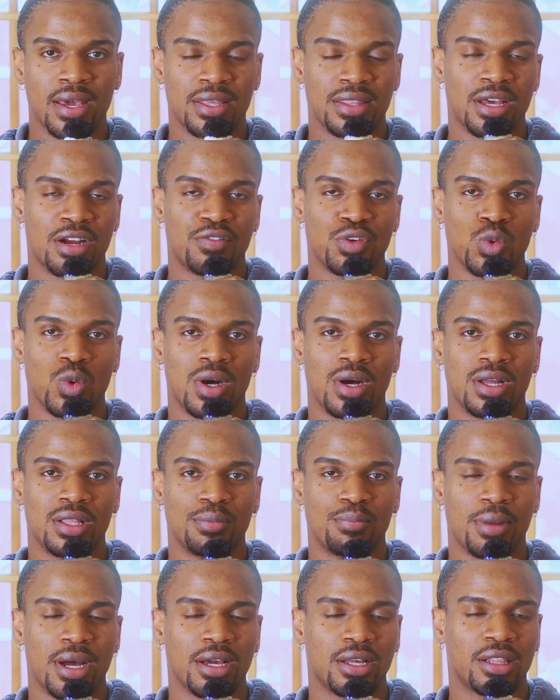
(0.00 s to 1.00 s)
Hey there, everyone.
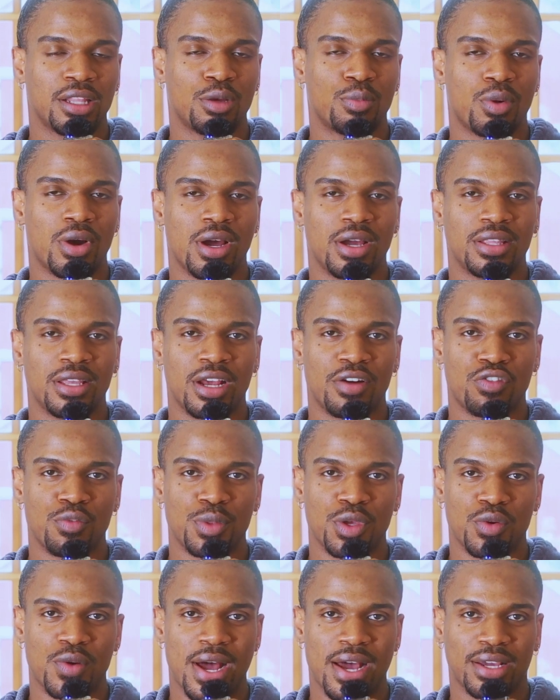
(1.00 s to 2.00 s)
Mychal A. Bryan here from
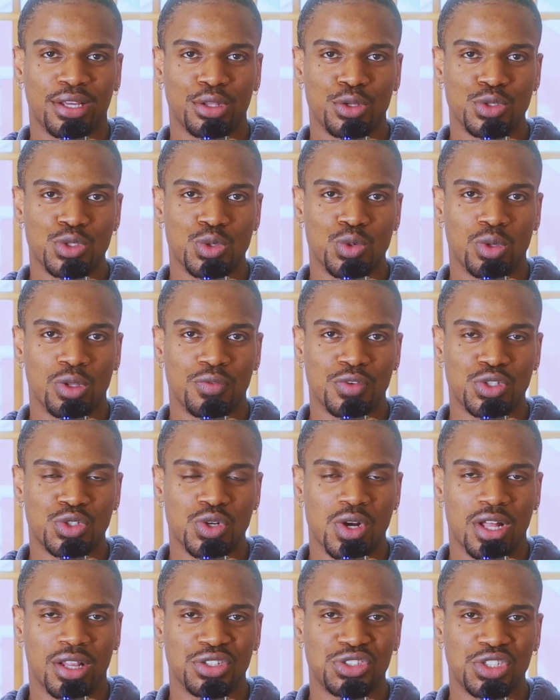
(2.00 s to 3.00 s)
the Oracle School of
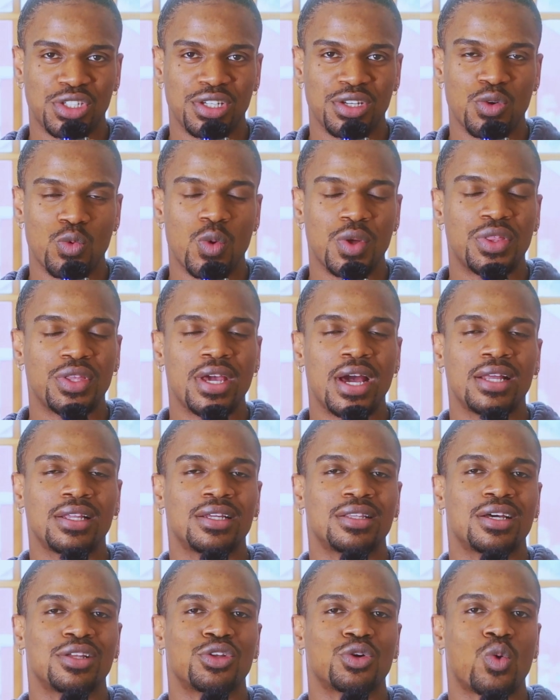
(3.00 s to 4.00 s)
Astrology with yet
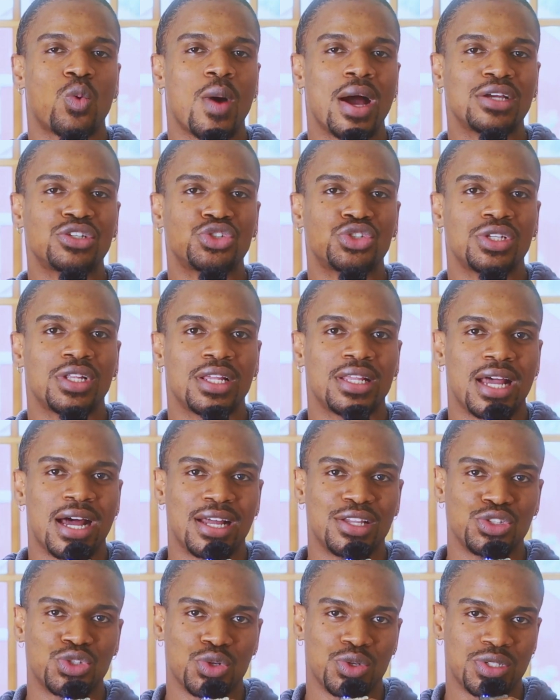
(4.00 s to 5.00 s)
another question and
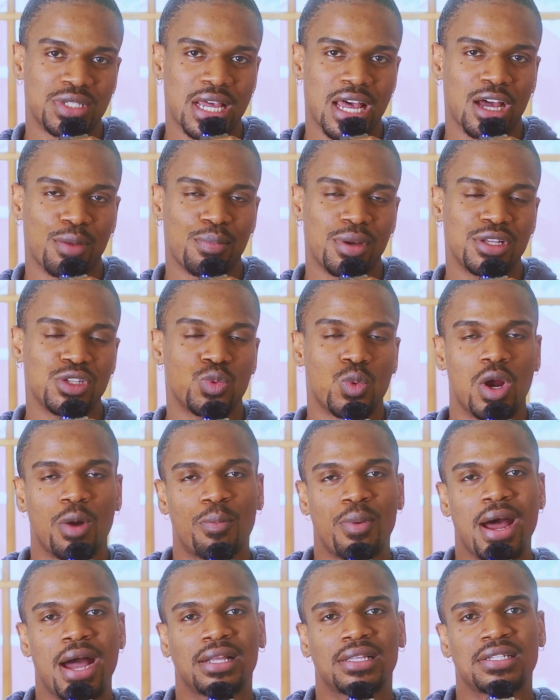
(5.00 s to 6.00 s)
answer segment where
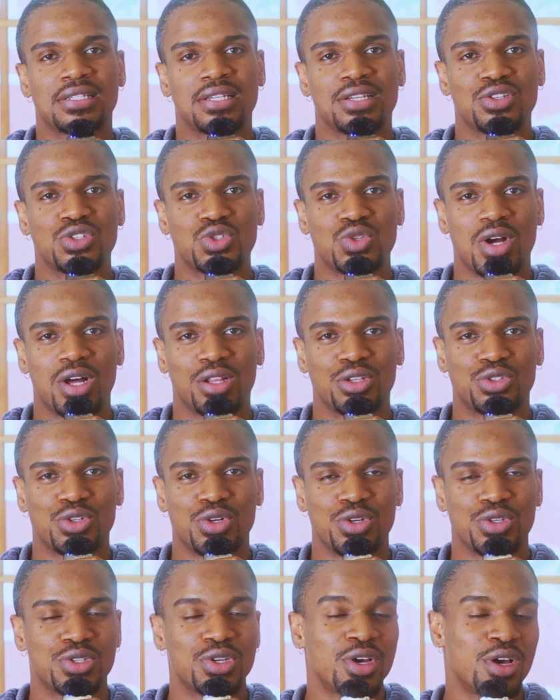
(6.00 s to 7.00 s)
practicing
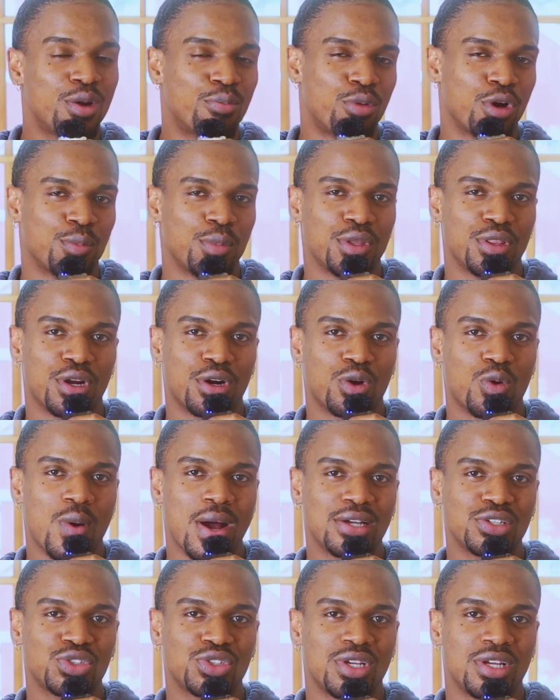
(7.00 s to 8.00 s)
astrologers bring me their
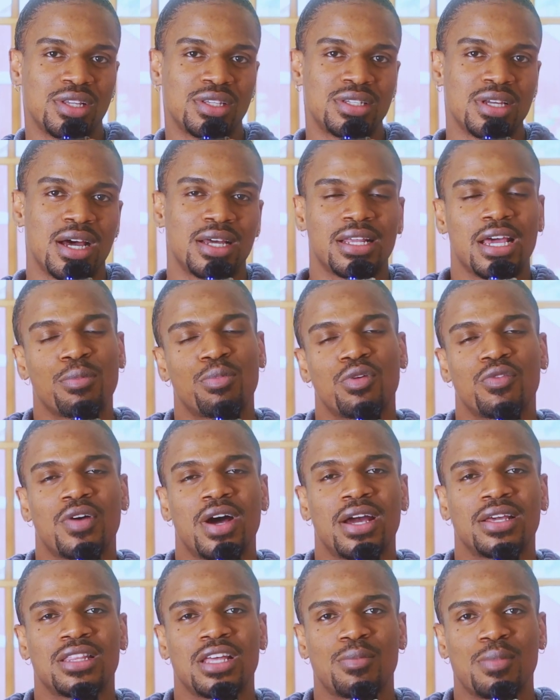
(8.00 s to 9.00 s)
questions and I
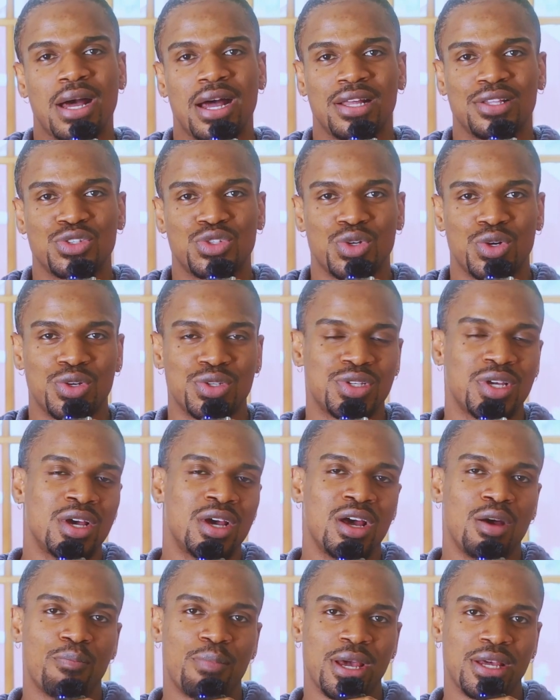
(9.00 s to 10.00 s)
provide them answers
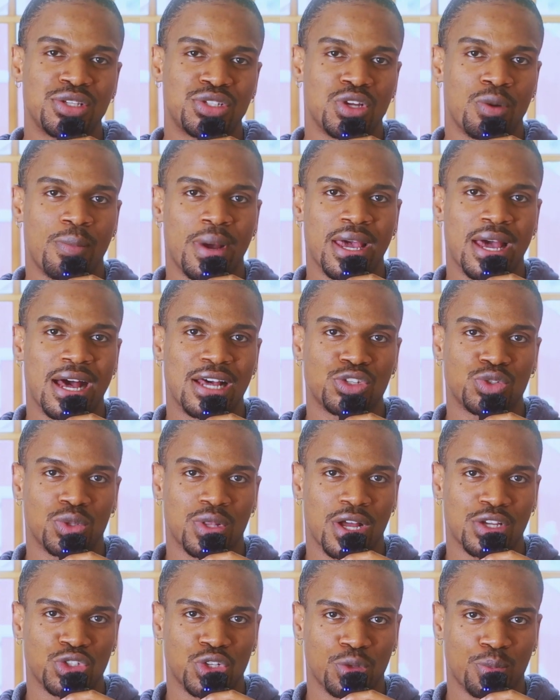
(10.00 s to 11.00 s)
based on my
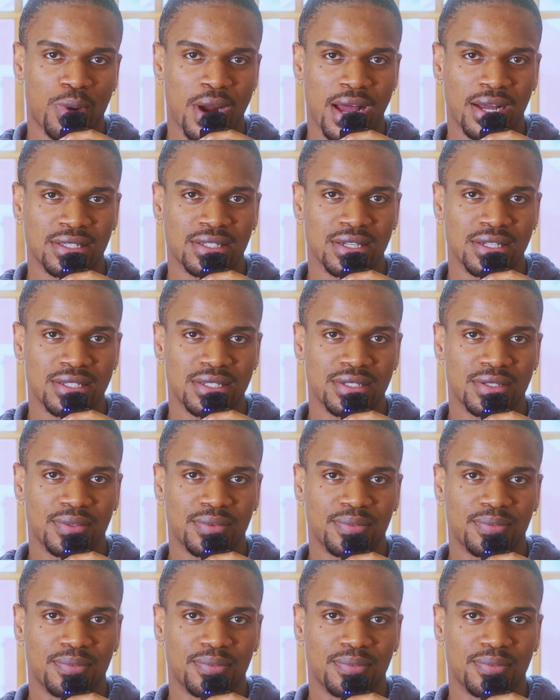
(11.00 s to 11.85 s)
astrological practice.